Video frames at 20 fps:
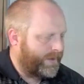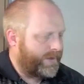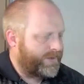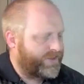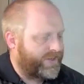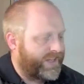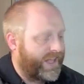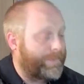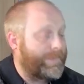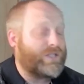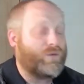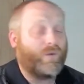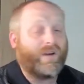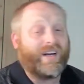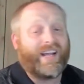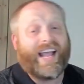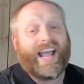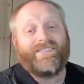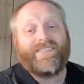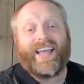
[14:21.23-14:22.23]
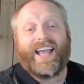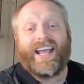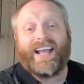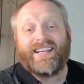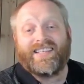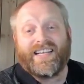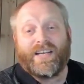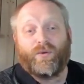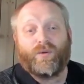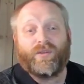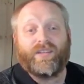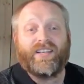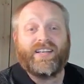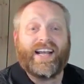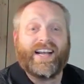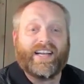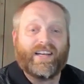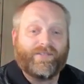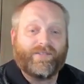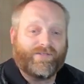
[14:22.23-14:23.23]
So that means when I have k is equal to
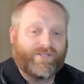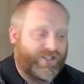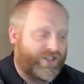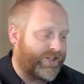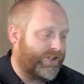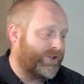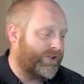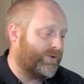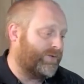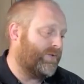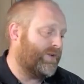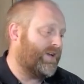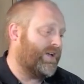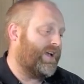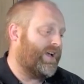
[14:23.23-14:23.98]
negative 2,